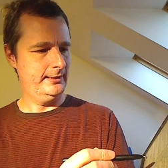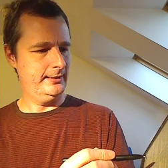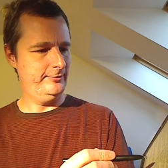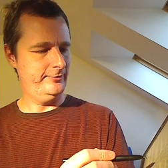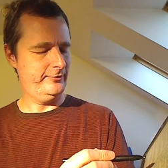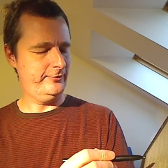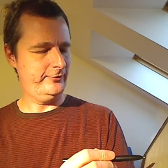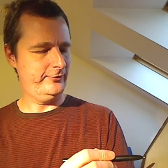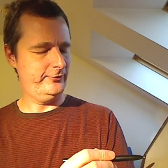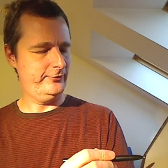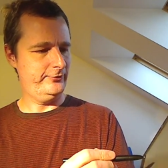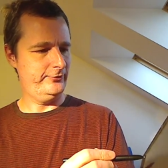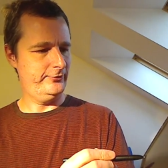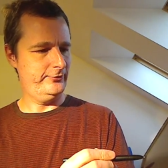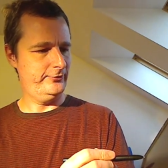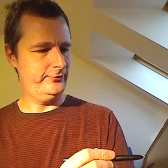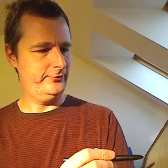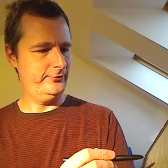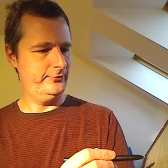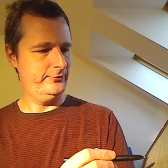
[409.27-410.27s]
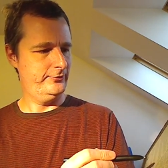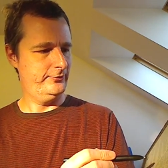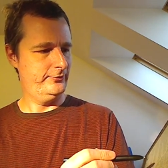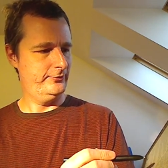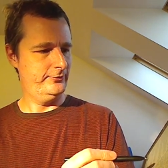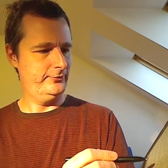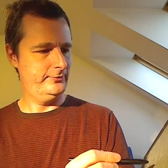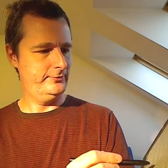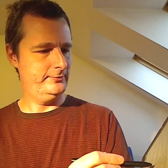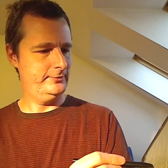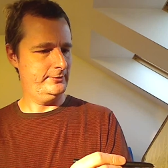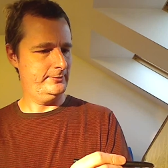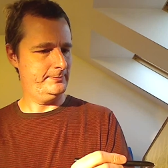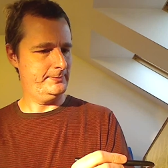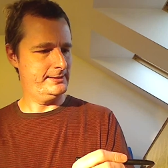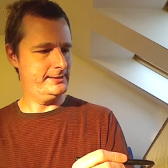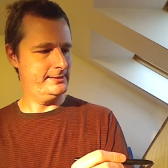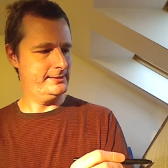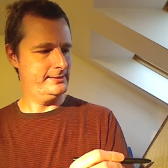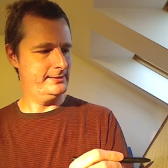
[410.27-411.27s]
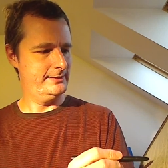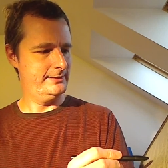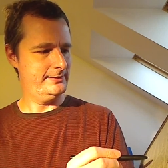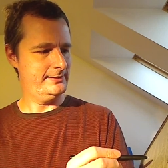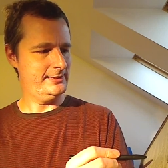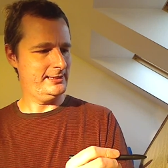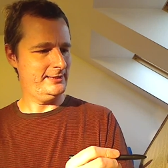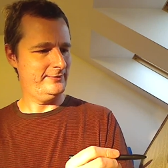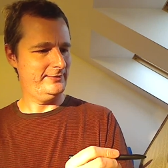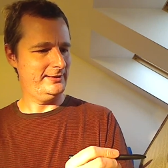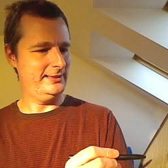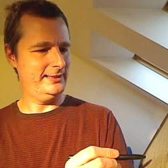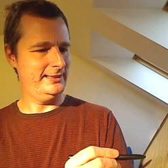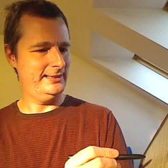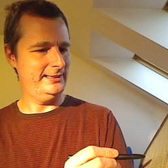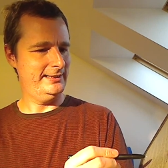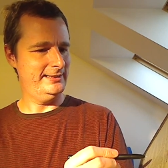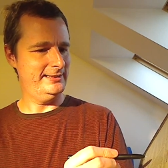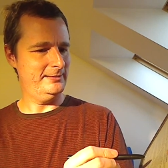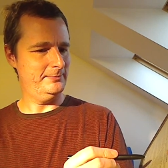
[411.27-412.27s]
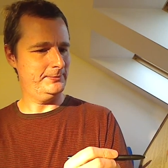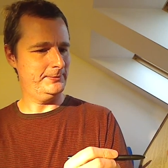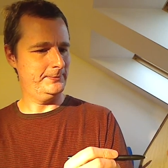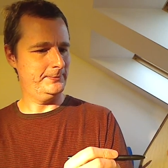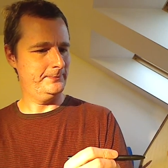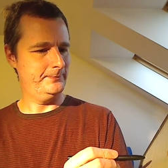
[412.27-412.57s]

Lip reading: if, whoops, just have to line it up.